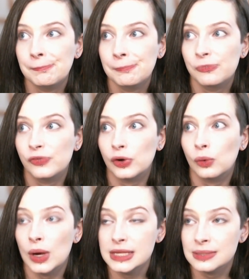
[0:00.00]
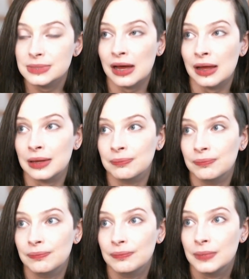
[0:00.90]
for quite some
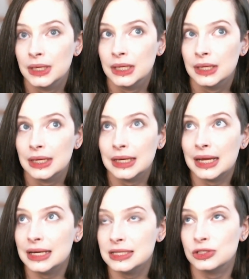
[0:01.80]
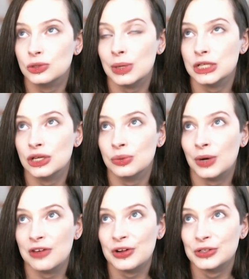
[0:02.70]
time, in any situation where
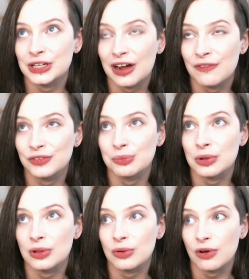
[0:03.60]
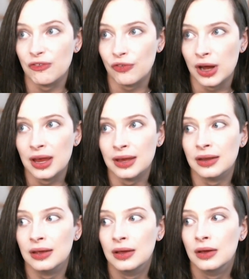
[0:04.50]
I felt uncomfortable or
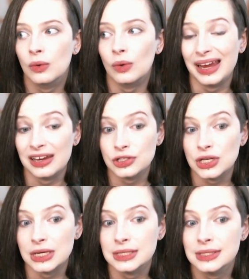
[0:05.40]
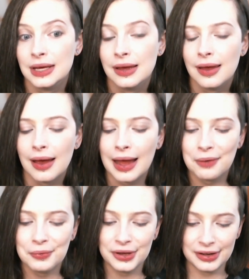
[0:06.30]
afraid or anxious, I
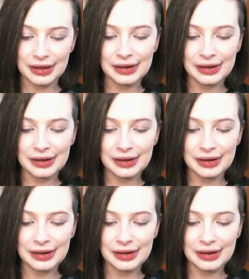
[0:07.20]
would